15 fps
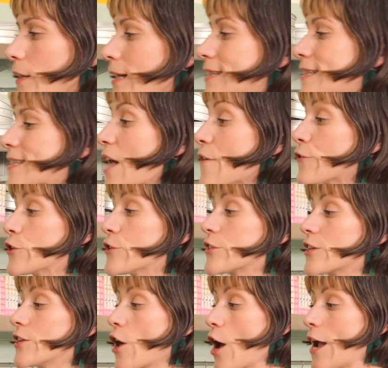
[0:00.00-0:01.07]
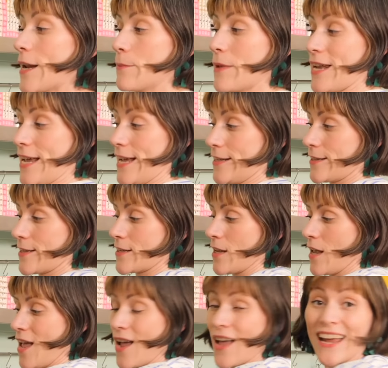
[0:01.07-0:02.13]
7 to 9 minutes.
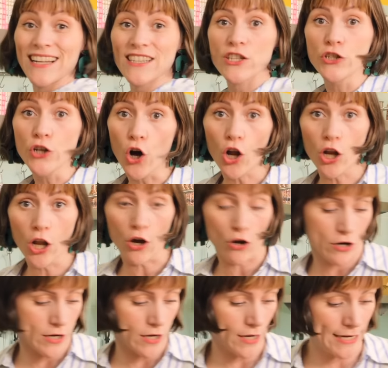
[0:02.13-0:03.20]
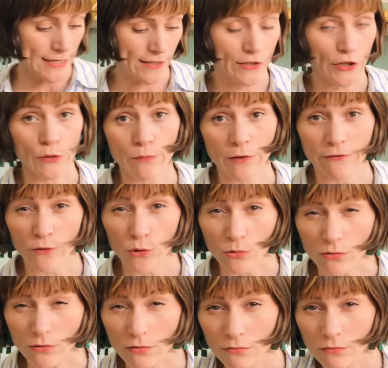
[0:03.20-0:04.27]
It's not long, guys, don't be
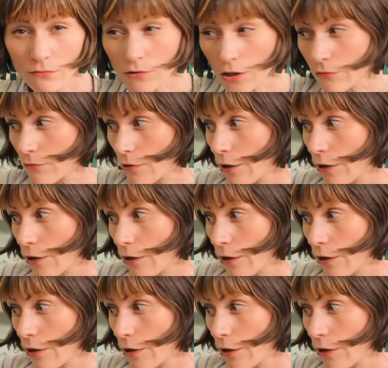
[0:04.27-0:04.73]
fooled. Don't